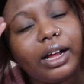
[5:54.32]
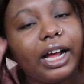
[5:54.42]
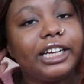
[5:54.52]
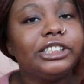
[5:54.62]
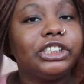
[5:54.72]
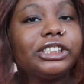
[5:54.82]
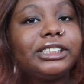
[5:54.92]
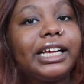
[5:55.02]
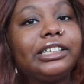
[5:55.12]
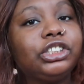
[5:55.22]
I
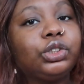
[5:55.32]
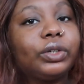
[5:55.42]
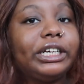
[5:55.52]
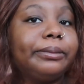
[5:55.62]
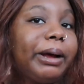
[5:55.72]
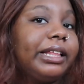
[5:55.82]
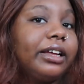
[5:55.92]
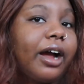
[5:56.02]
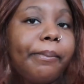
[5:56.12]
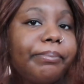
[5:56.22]
just get drained by
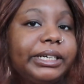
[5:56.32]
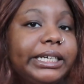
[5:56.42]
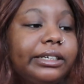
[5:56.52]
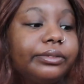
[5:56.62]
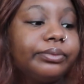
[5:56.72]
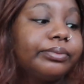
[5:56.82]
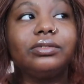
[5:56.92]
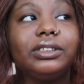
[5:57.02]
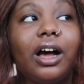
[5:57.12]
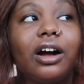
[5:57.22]
the company.
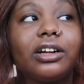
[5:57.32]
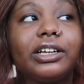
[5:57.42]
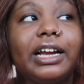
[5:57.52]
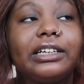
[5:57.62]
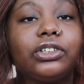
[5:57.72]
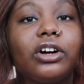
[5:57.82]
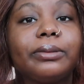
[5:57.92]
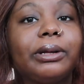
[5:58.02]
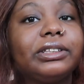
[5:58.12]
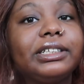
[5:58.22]
Not good at
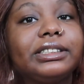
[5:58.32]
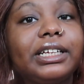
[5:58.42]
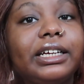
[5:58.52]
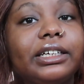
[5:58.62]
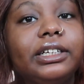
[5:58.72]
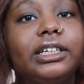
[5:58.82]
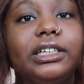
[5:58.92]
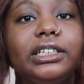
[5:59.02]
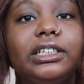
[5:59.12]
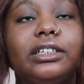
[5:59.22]
talking about things like,
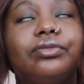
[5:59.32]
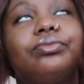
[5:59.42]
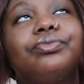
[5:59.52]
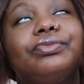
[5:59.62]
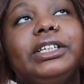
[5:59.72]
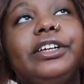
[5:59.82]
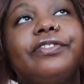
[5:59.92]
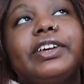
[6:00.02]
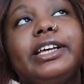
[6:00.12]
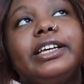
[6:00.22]

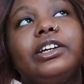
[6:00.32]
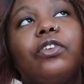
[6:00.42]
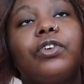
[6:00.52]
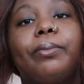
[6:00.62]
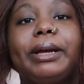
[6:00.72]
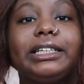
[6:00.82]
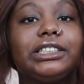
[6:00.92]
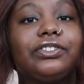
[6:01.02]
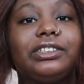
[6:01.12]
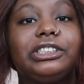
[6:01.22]
even
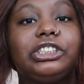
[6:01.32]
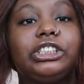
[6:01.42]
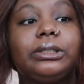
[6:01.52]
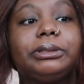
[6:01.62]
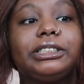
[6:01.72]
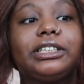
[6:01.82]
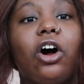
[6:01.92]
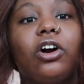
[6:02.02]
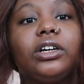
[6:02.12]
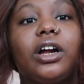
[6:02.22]
romantic relationships is a
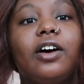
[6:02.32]
hard